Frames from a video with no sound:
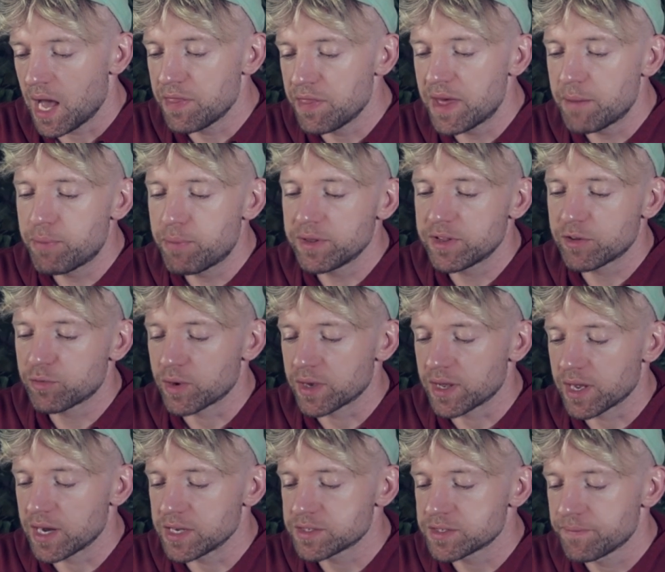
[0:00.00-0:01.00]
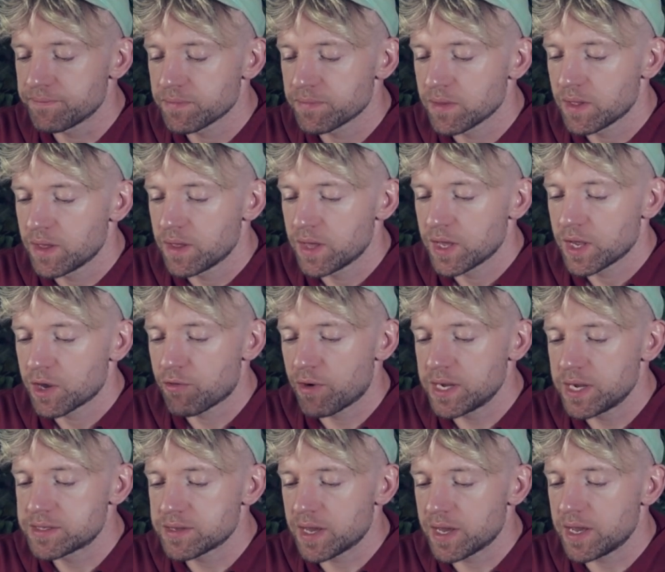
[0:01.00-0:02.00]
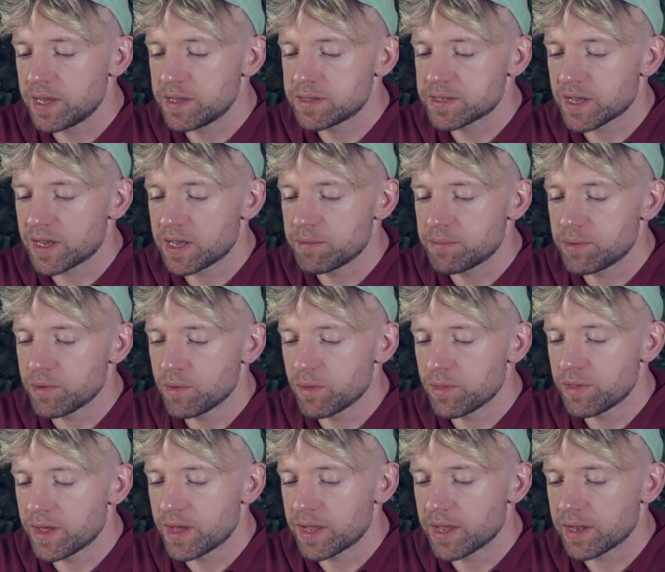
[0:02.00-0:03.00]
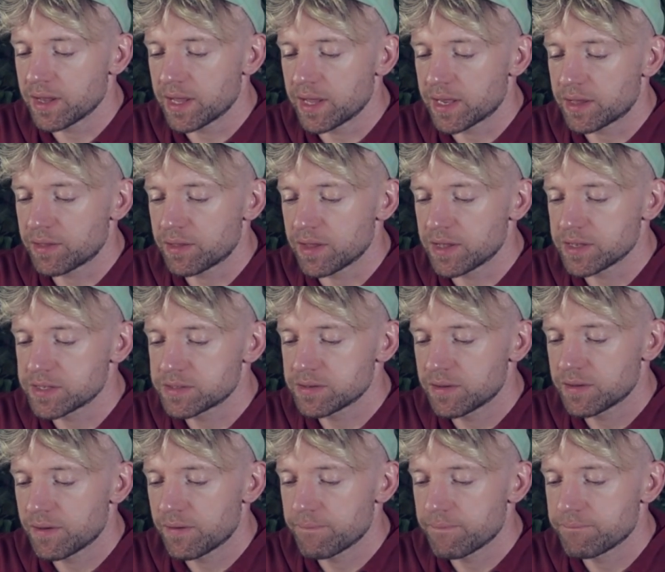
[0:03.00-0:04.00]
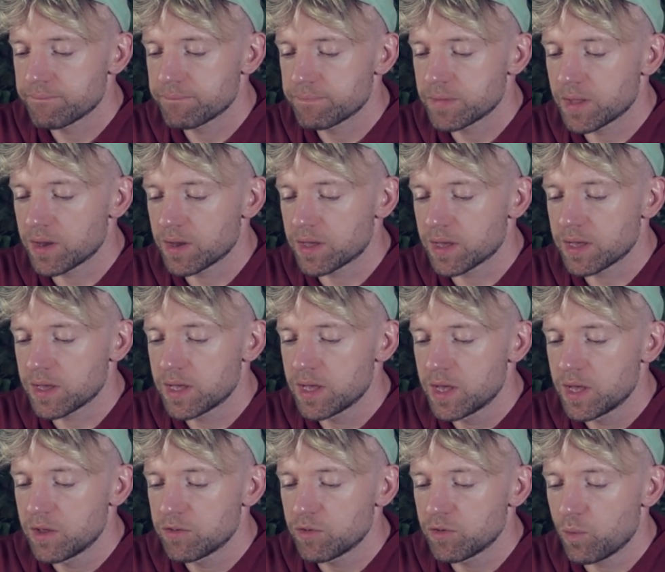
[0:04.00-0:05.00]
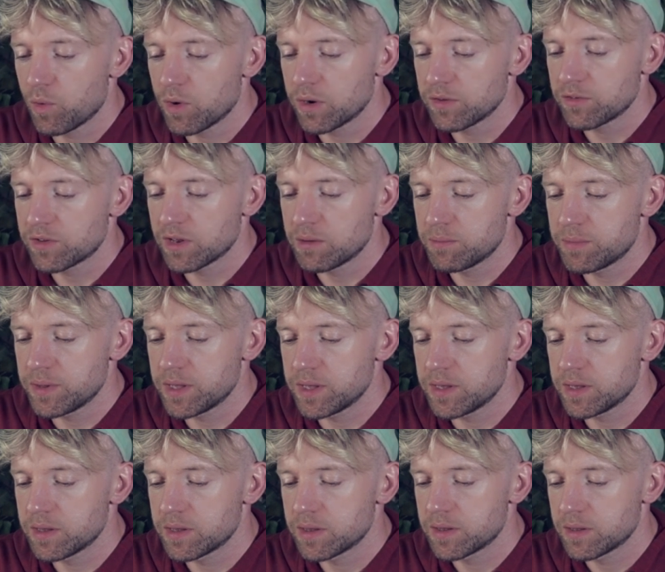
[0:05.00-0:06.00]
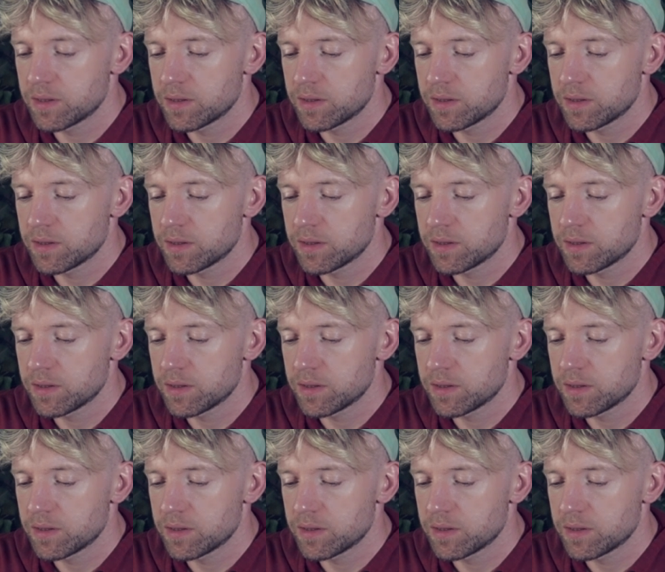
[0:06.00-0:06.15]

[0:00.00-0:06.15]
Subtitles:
And then put this one, guys. Create a table then like this. Okay, so one is going to be